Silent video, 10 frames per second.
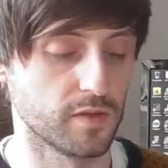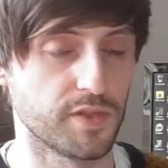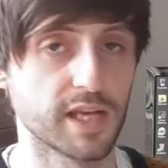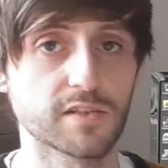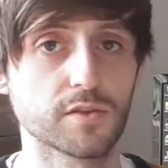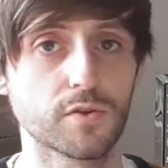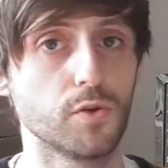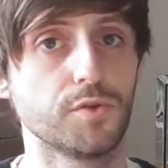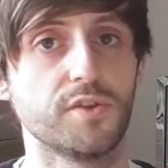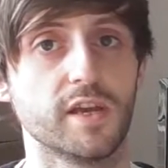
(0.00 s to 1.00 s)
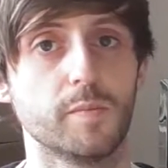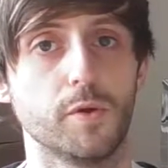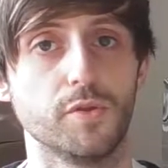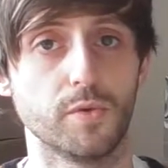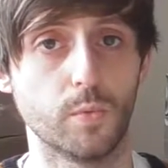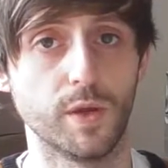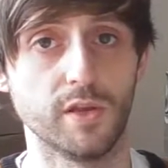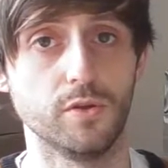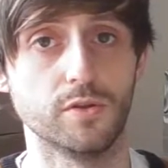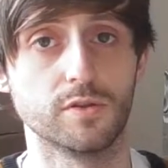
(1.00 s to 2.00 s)
That's the cool thing about the Wii
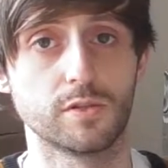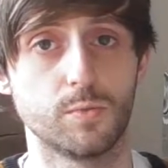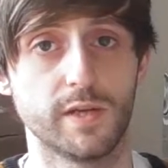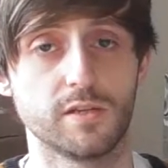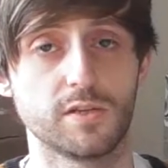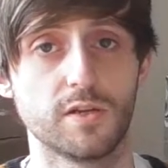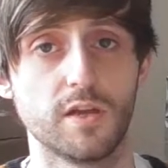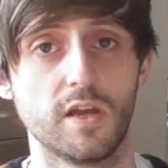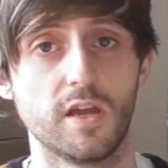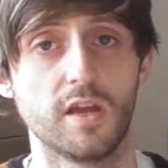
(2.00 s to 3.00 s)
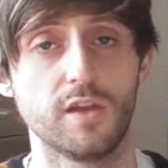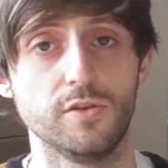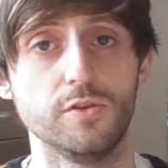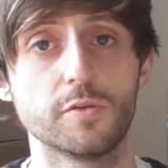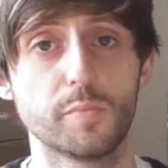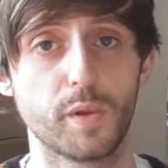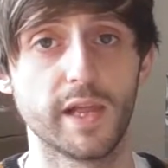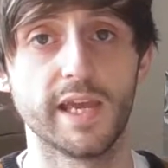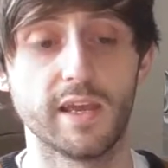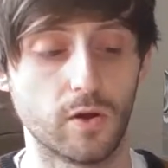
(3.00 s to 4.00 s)
U and the Switch. You can
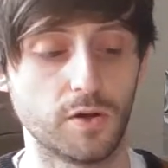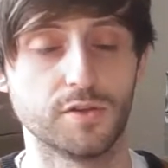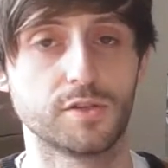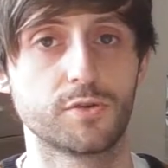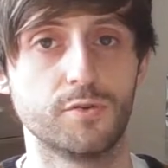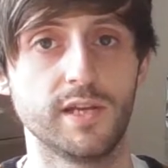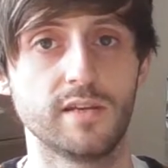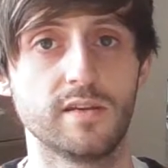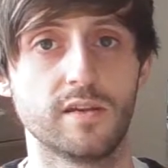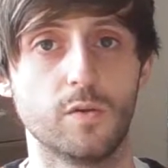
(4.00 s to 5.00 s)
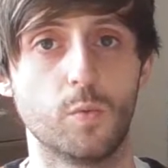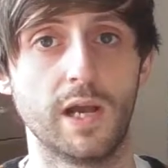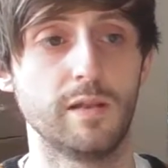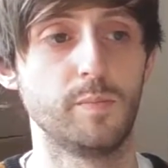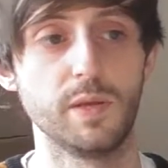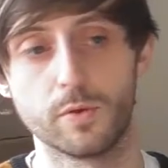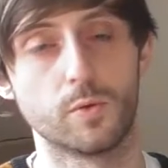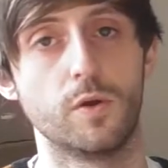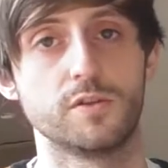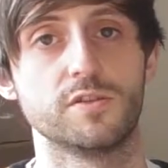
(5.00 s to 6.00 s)
play on the screen while people are
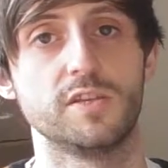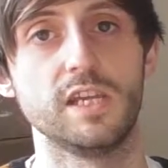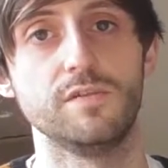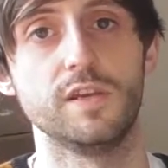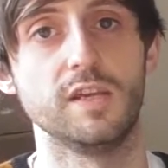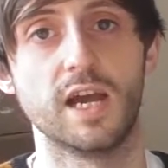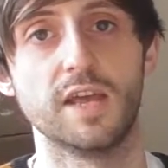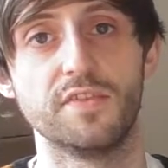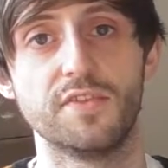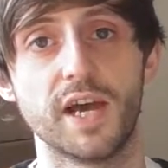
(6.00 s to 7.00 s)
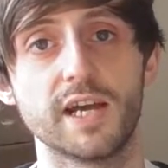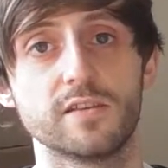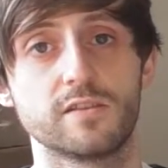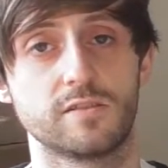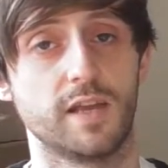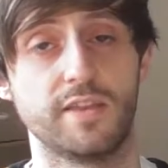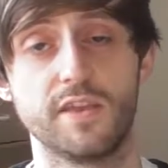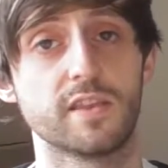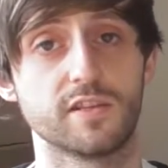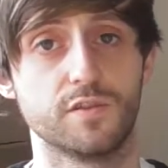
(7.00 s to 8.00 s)
watching TV, and that is, I
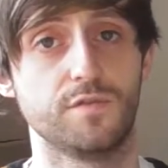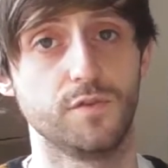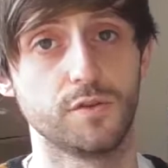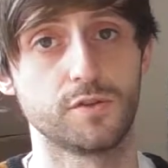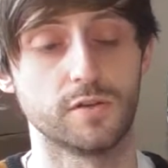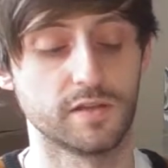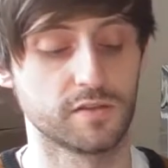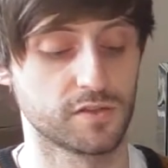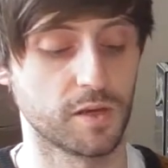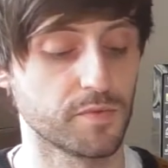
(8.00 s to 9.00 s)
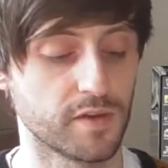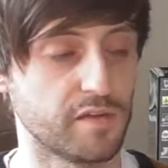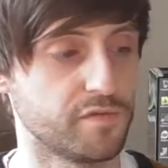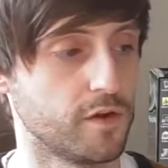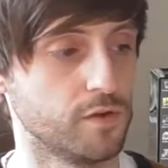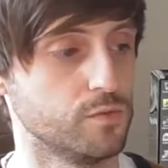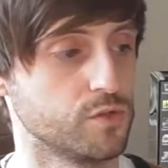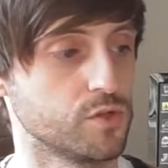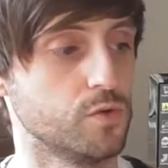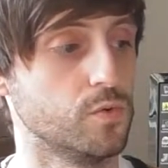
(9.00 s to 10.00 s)
think that's the future. That's something I found
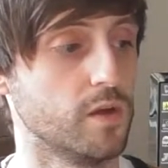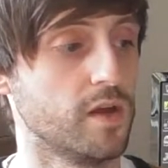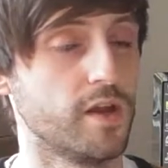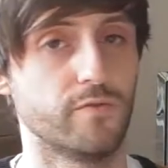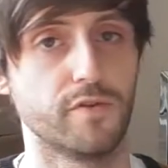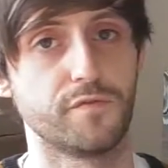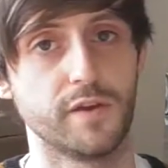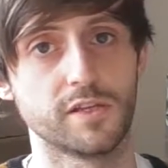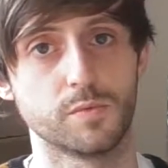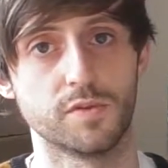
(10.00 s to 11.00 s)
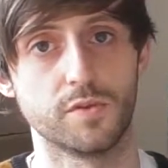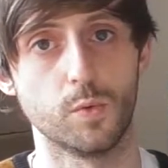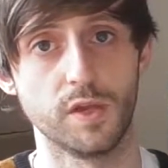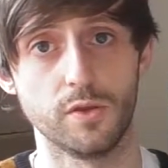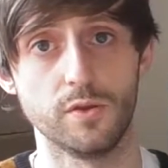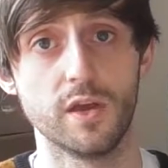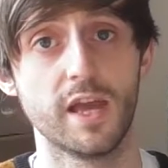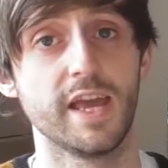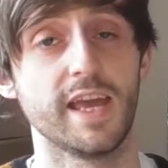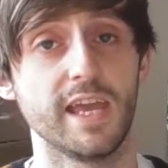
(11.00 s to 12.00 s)
so refreshing with the Wii U.
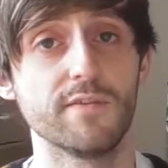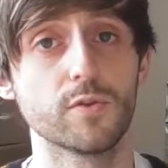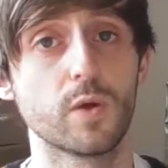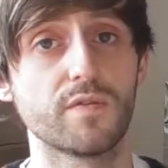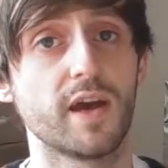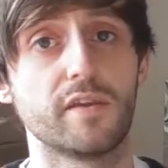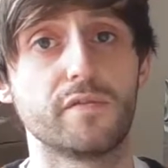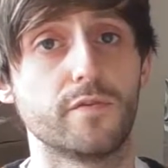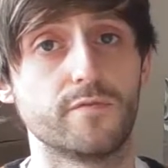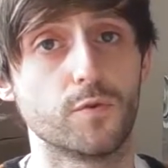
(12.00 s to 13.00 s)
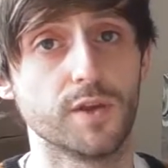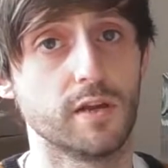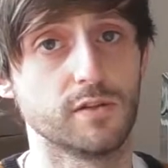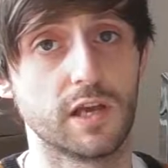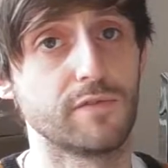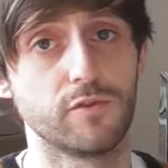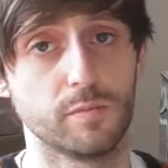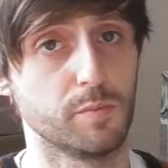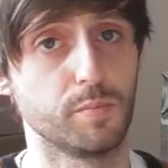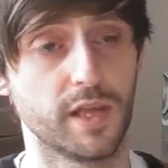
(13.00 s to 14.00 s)
Even though I've had it for 4 years, I haven't really
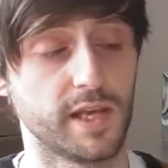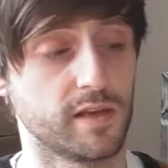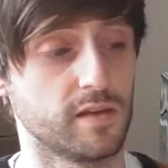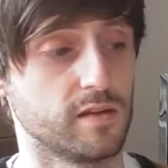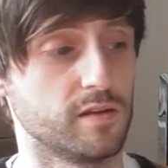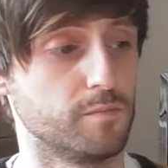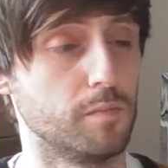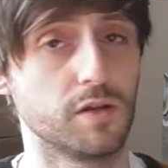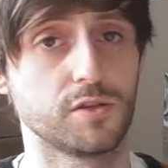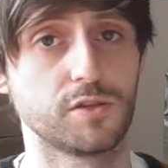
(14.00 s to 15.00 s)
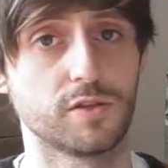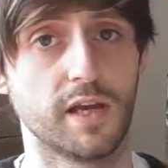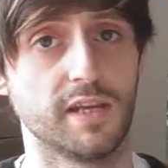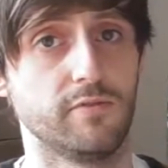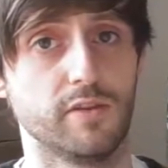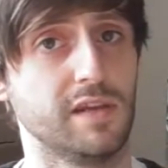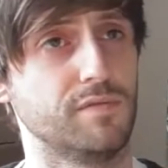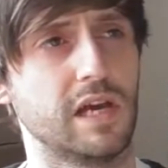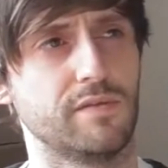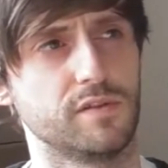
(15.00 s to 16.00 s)
been playing it much. I didn't really
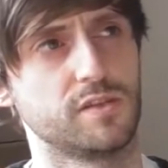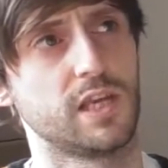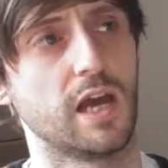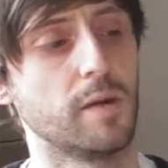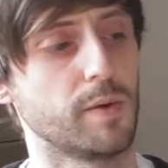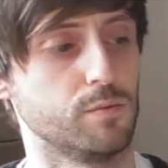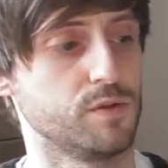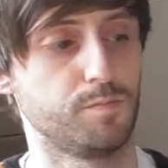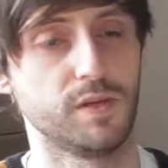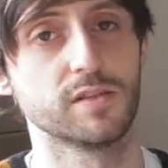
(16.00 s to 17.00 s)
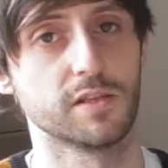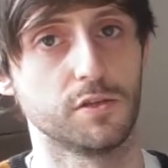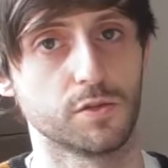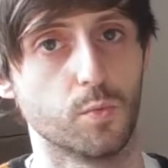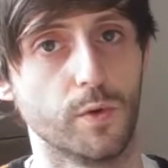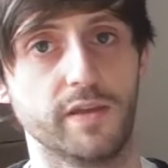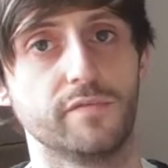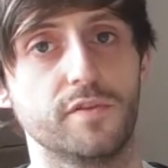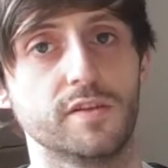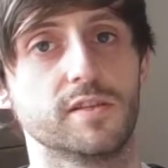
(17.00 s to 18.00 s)
even have it set up. I was basically just waiting
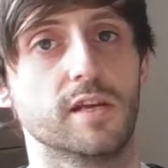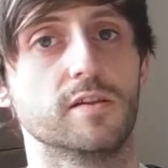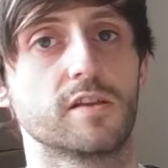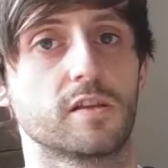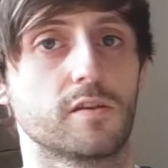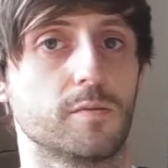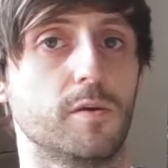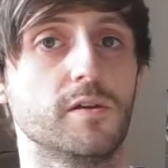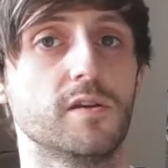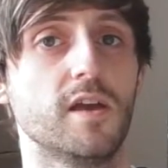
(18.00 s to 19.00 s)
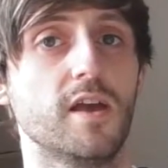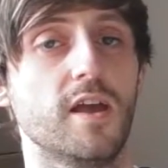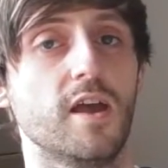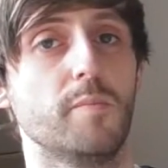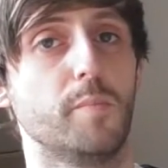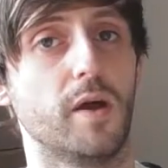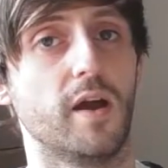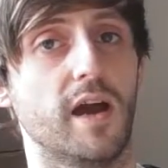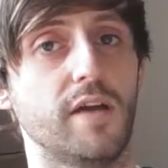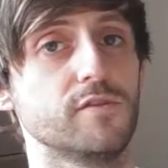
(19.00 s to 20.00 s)
for the Zelda to come out.
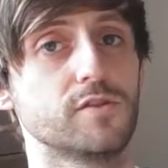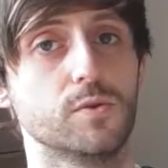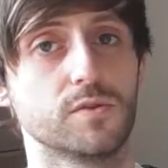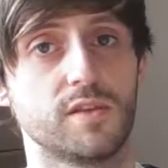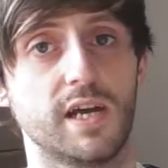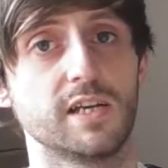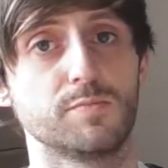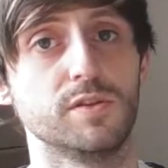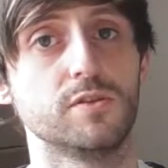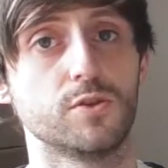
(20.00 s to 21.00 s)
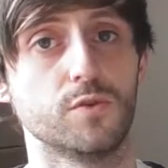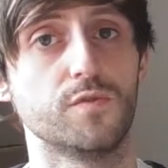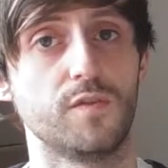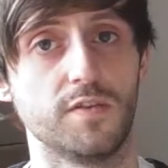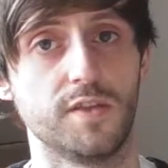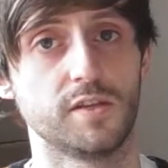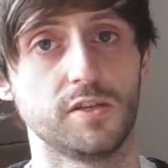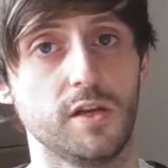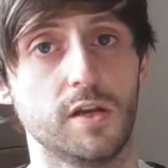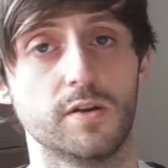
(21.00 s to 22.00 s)
But I've just noticed that has been so fun this
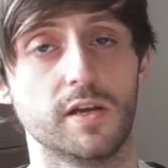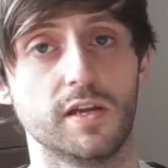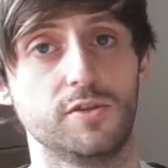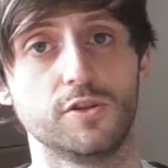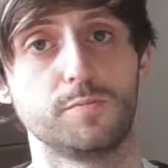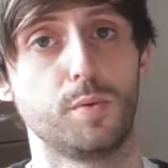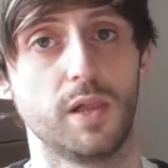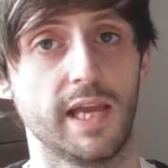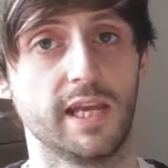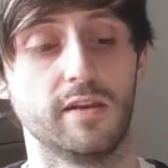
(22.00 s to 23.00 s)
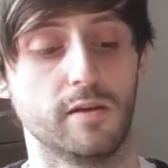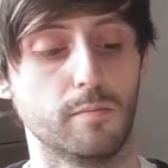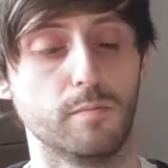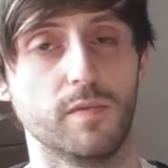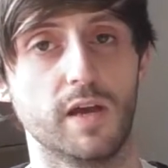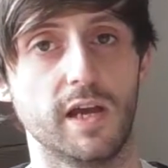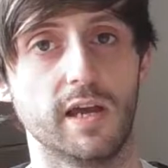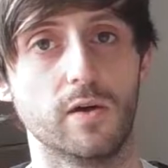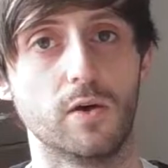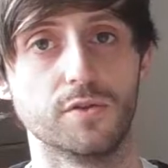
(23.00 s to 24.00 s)
year, just playing
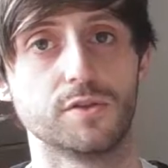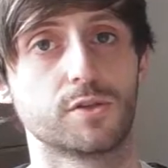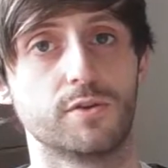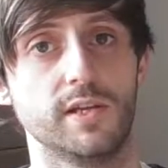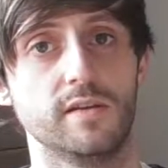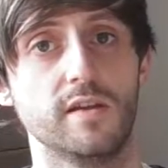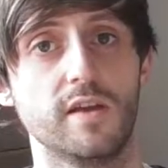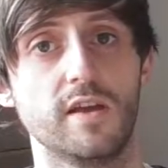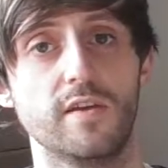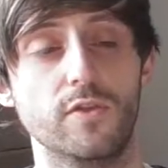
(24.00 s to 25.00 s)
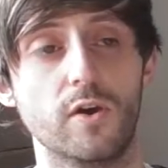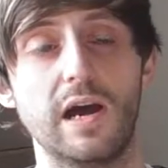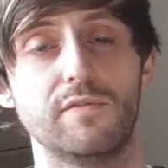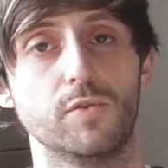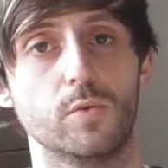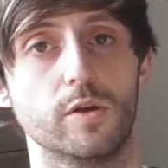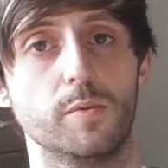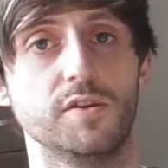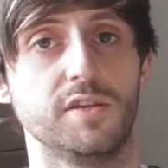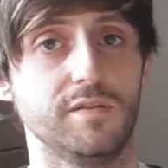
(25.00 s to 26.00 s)
on the screen, not having to worry
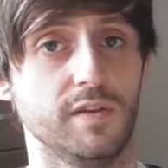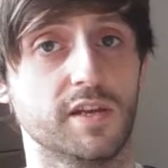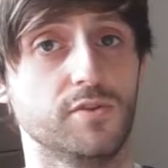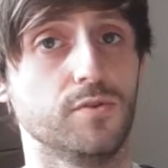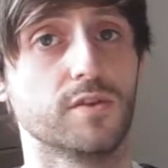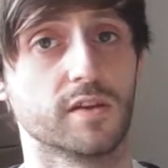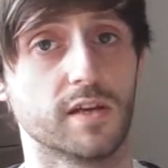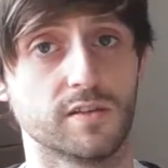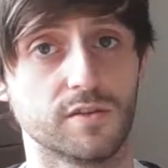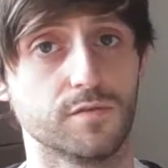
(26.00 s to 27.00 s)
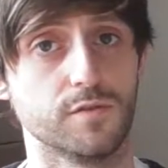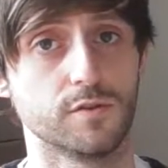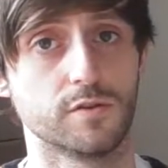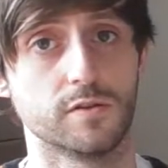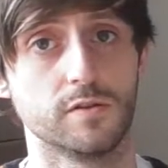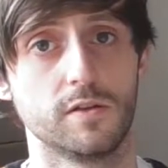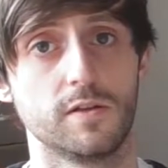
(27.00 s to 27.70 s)
about a TV, and I do think that's the future.